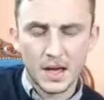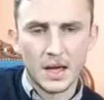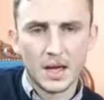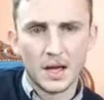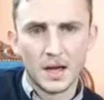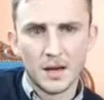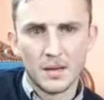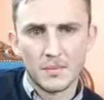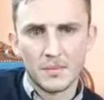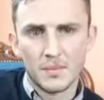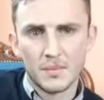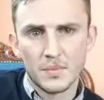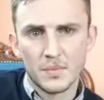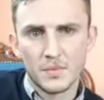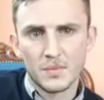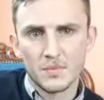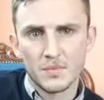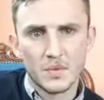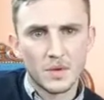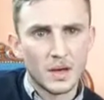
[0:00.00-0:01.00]

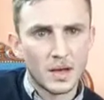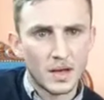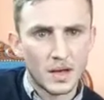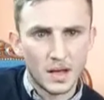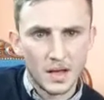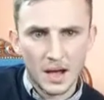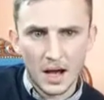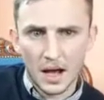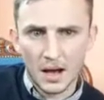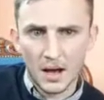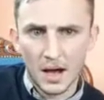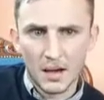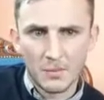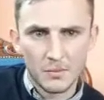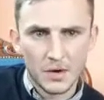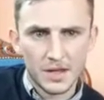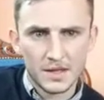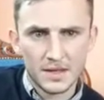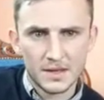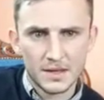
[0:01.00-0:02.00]

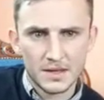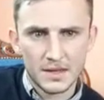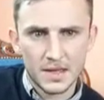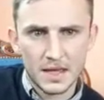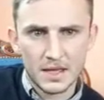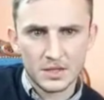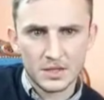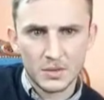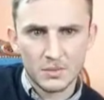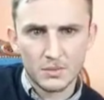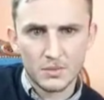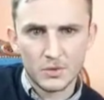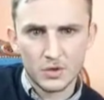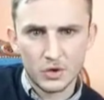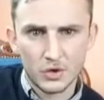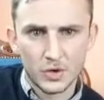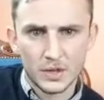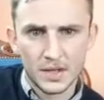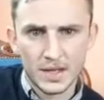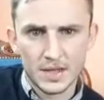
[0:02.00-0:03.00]
I'm ready to take some
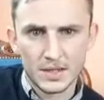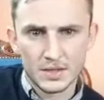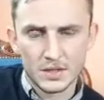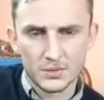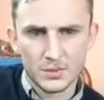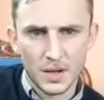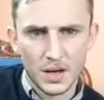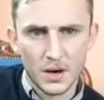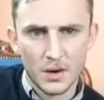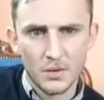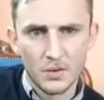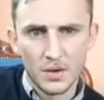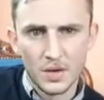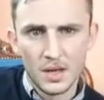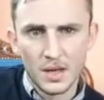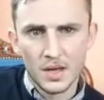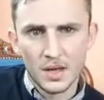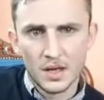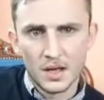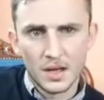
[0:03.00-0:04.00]
Q&As as well,